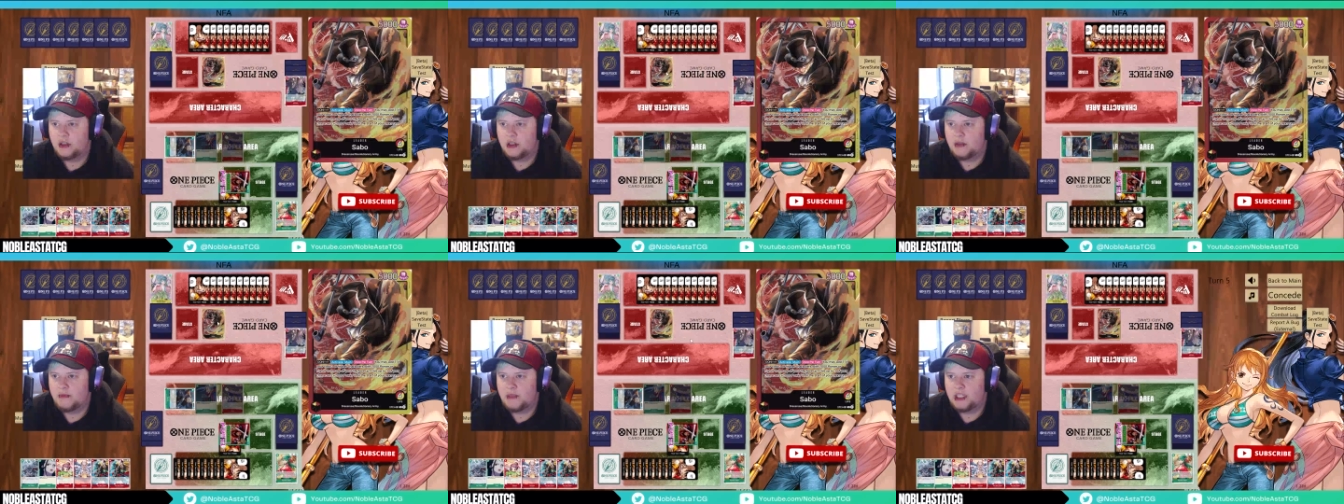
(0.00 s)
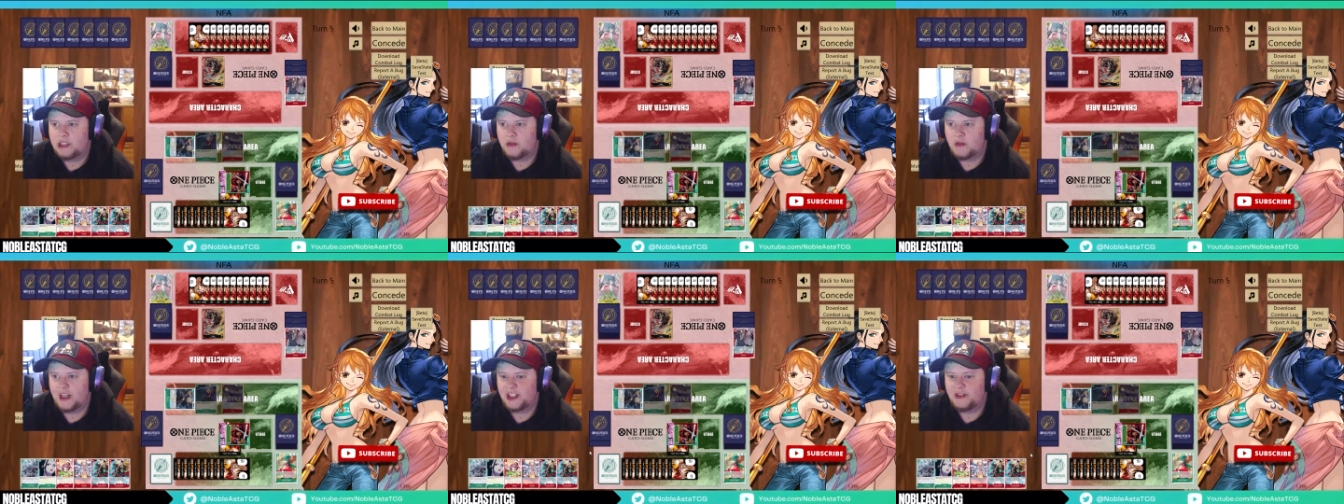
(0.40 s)
but
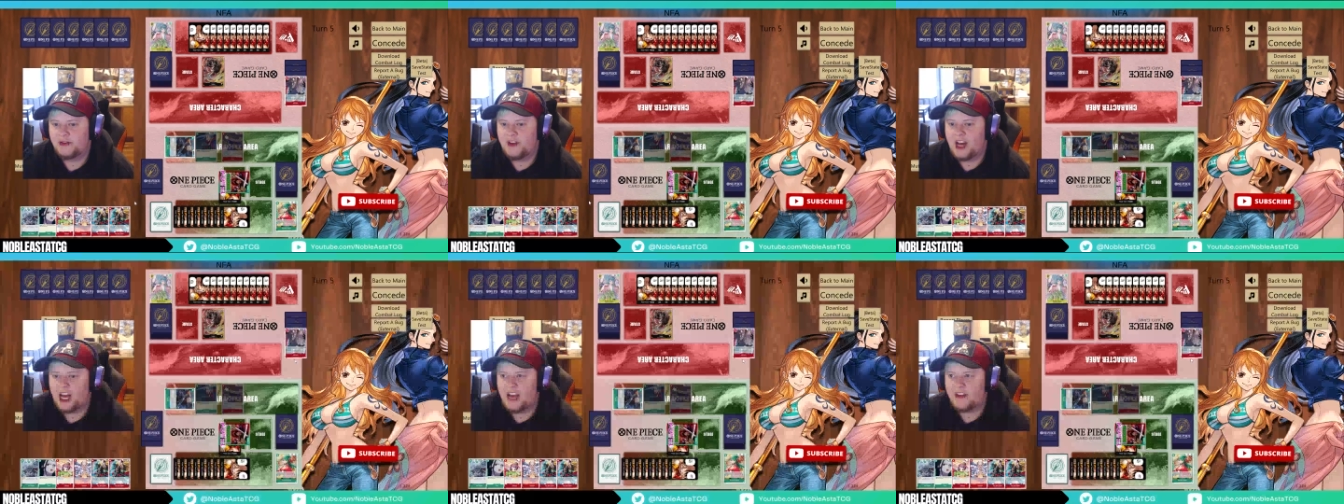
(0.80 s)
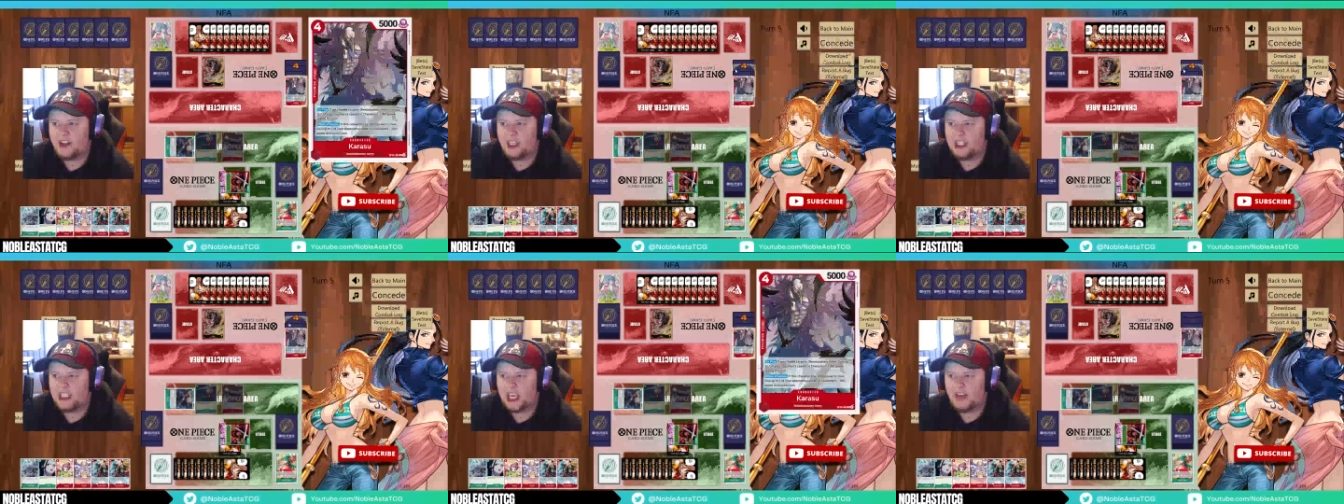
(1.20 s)
it's a rush 5
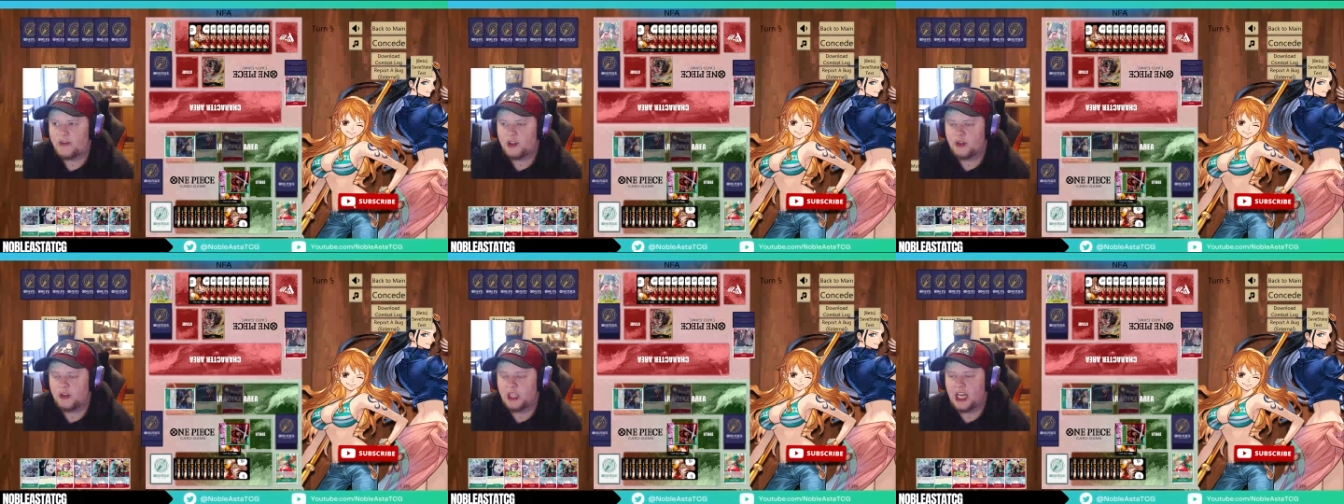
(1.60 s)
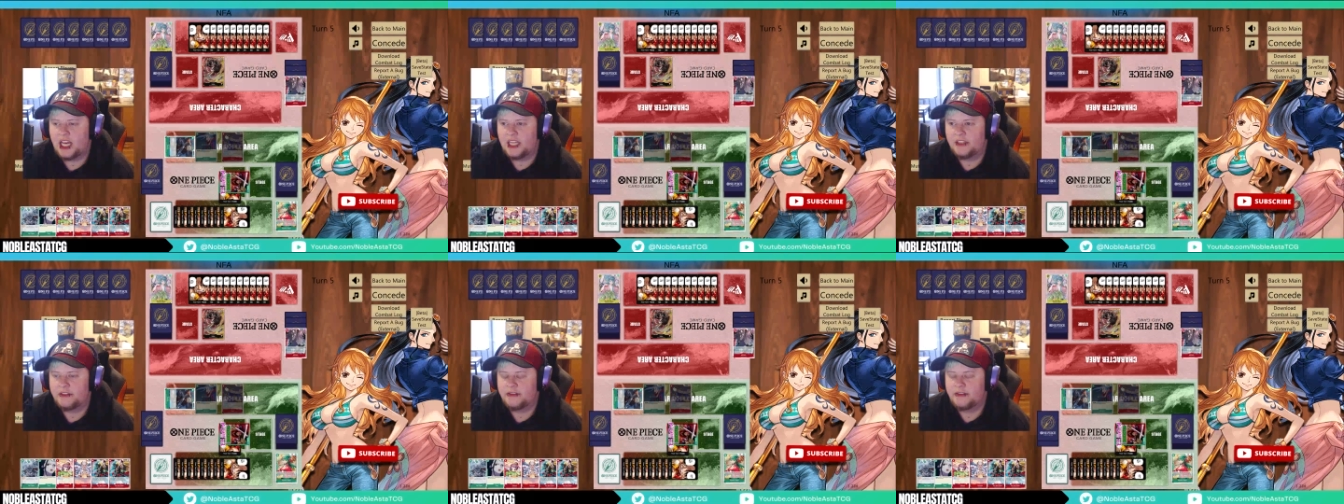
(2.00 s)
unless they have 2
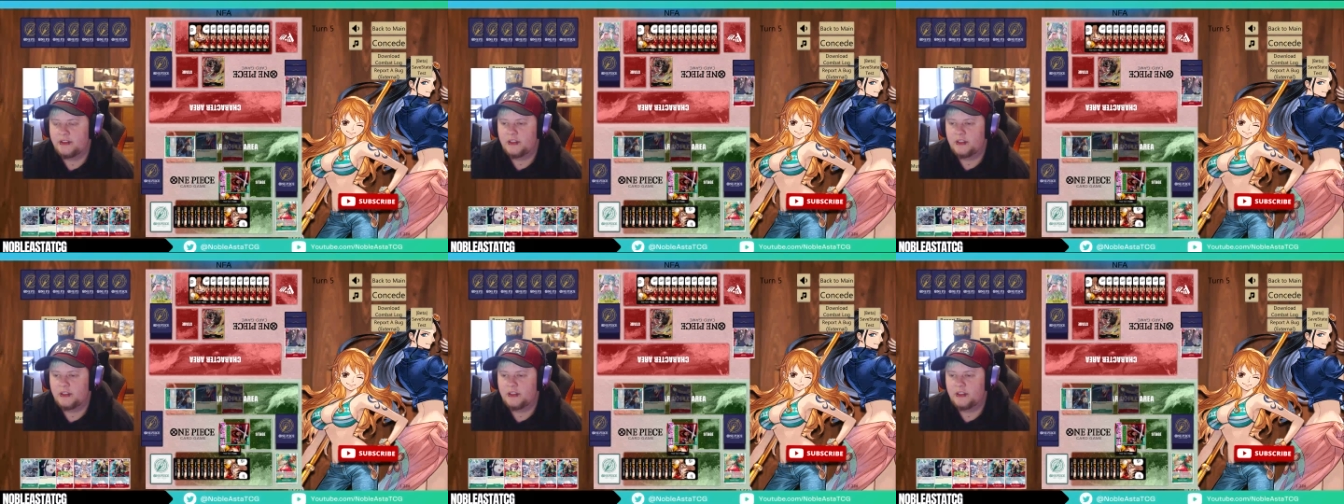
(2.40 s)
life.